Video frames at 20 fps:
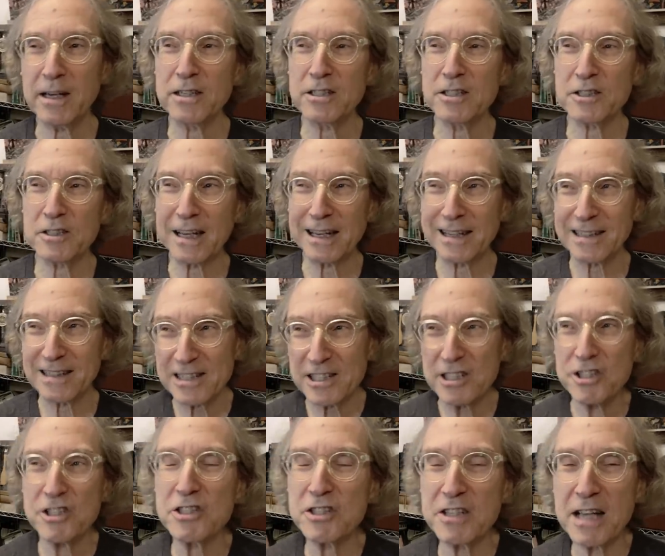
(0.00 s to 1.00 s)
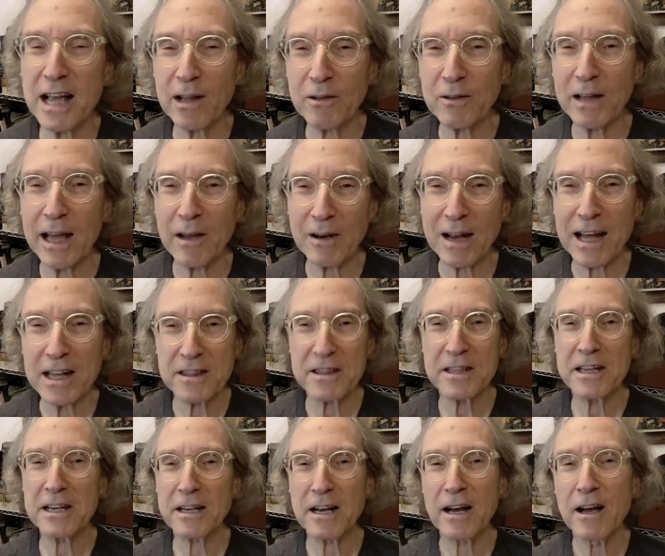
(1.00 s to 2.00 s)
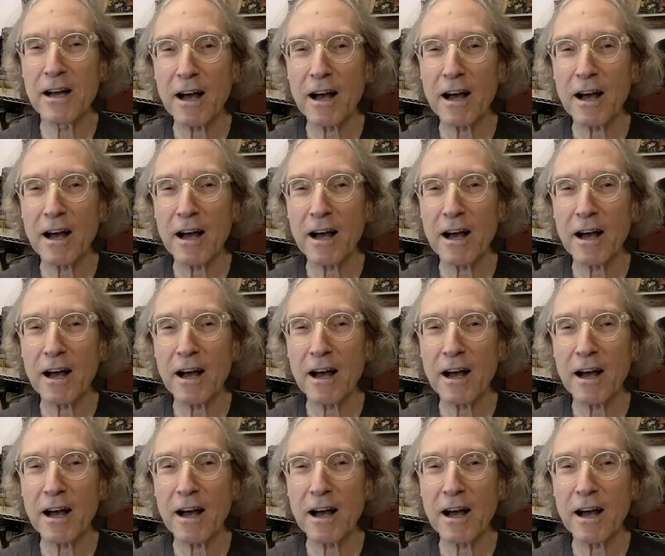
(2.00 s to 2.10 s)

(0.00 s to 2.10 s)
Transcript: It's like, this is how loud I think